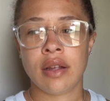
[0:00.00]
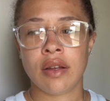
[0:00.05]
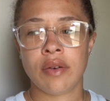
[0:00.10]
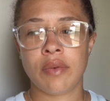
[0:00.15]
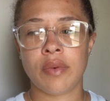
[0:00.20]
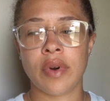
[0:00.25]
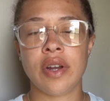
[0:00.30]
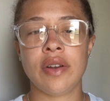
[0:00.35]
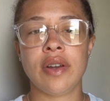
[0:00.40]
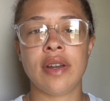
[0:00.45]

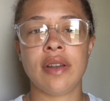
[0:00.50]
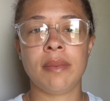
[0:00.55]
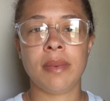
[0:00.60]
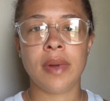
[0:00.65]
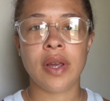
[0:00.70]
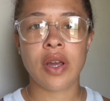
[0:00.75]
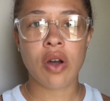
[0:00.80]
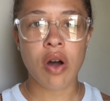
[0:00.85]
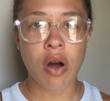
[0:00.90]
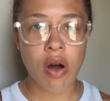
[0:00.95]
where you need to
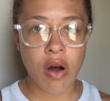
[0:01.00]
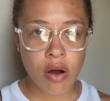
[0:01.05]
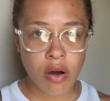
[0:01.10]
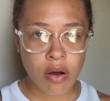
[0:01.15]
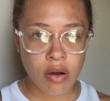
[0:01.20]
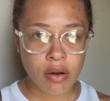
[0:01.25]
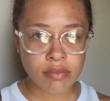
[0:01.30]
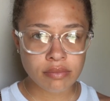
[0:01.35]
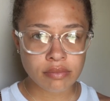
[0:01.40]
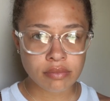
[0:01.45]
be
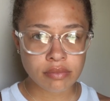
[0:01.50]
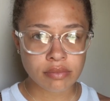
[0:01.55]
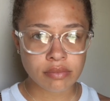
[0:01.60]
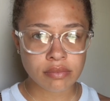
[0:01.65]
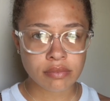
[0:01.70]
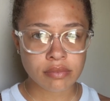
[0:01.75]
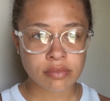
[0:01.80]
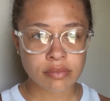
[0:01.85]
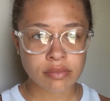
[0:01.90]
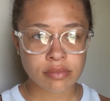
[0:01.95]
calm,
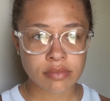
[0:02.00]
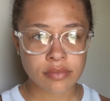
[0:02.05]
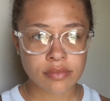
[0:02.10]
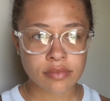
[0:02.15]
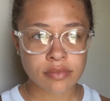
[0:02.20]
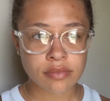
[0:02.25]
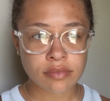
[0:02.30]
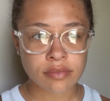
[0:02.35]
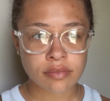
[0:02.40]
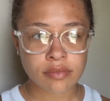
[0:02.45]

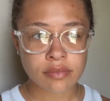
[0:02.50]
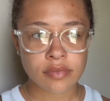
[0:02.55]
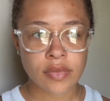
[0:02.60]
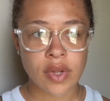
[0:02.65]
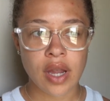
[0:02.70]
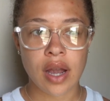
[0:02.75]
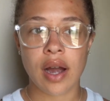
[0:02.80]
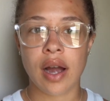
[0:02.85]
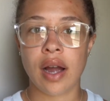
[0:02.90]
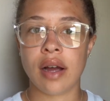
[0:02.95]

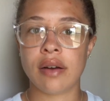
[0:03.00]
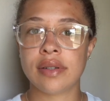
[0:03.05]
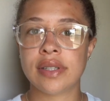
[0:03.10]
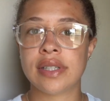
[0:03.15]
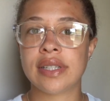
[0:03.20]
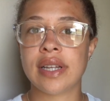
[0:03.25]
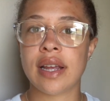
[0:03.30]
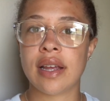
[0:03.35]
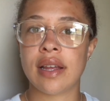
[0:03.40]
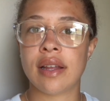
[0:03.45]
I would
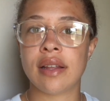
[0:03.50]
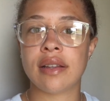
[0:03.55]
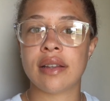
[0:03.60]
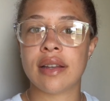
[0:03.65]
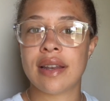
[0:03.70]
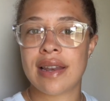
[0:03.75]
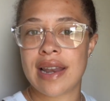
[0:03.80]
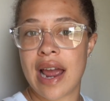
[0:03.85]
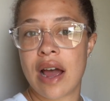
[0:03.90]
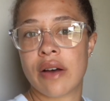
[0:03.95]
say
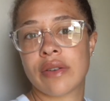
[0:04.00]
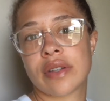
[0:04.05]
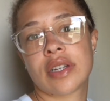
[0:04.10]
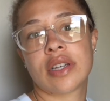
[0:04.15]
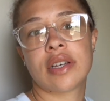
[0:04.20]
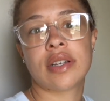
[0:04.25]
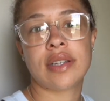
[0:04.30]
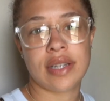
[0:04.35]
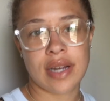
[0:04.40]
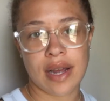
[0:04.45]
now's a
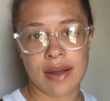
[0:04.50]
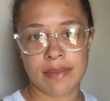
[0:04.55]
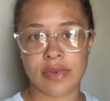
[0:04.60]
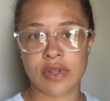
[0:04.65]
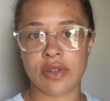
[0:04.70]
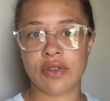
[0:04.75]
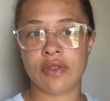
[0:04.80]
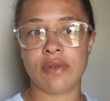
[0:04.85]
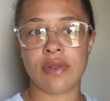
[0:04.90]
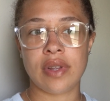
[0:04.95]
good time to
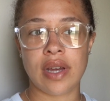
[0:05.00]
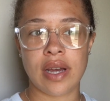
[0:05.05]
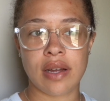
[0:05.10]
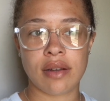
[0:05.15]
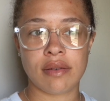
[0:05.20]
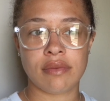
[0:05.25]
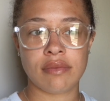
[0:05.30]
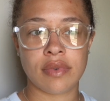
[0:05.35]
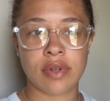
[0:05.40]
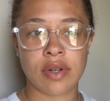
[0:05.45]
do that.
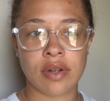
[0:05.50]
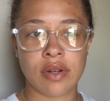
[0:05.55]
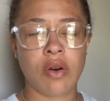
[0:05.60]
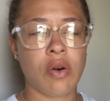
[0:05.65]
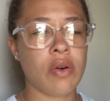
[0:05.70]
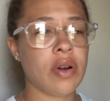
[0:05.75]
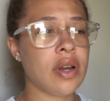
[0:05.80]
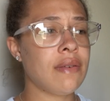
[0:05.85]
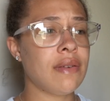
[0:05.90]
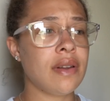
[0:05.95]

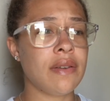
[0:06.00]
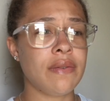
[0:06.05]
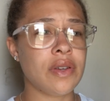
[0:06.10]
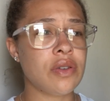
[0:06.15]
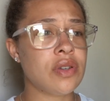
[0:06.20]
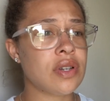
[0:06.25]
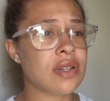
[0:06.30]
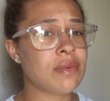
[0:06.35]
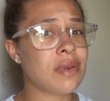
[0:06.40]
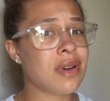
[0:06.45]
Or even if you
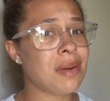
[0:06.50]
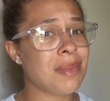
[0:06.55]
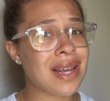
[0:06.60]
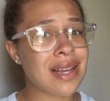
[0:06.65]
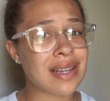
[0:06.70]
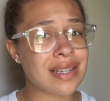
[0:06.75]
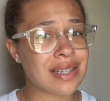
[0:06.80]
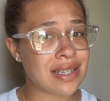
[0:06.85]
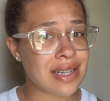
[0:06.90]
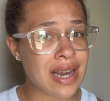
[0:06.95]
just want to make
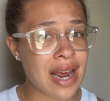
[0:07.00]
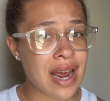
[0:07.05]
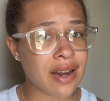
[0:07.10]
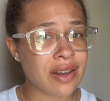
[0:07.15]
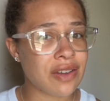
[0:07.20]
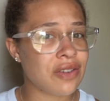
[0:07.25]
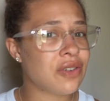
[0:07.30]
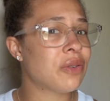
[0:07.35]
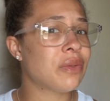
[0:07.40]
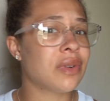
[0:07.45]
a
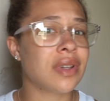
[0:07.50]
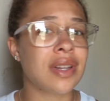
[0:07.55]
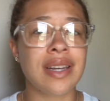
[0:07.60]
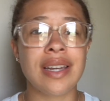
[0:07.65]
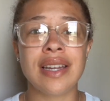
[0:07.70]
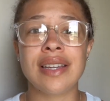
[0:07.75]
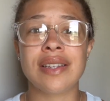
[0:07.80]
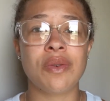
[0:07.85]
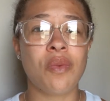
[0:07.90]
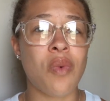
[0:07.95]
snack, you don't really
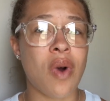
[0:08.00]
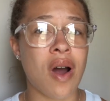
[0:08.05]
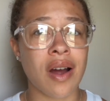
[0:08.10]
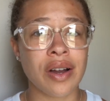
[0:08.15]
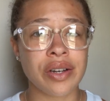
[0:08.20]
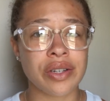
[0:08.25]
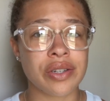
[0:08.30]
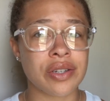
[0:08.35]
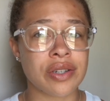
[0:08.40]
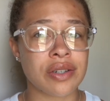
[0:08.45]
need to
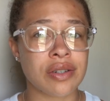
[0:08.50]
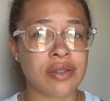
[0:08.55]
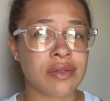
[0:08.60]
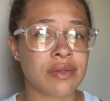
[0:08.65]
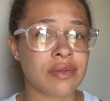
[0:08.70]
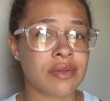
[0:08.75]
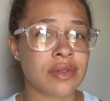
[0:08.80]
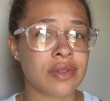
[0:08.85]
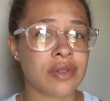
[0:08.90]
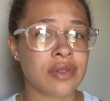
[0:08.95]
watch.
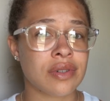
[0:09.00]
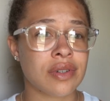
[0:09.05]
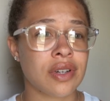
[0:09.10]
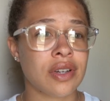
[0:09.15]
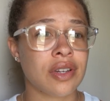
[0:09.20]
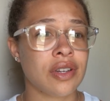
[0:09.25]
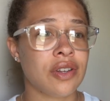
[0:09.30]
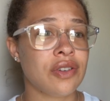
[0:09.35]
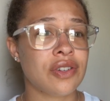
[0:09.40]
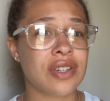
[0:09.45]

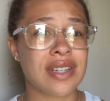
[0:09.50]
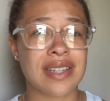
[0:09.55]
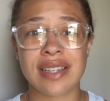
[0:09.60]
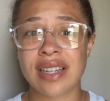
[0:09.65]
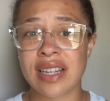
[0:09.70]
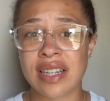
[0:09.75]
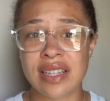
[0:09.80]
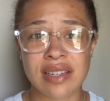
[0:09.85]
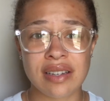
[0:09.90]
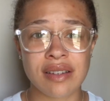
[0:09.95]
You can just
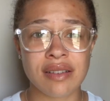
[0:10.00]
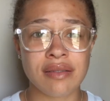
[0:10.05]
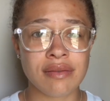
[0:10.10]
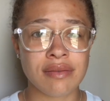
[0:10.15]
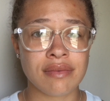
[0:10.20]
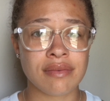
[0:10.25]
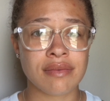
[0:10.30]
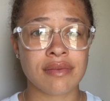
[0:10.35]
listen.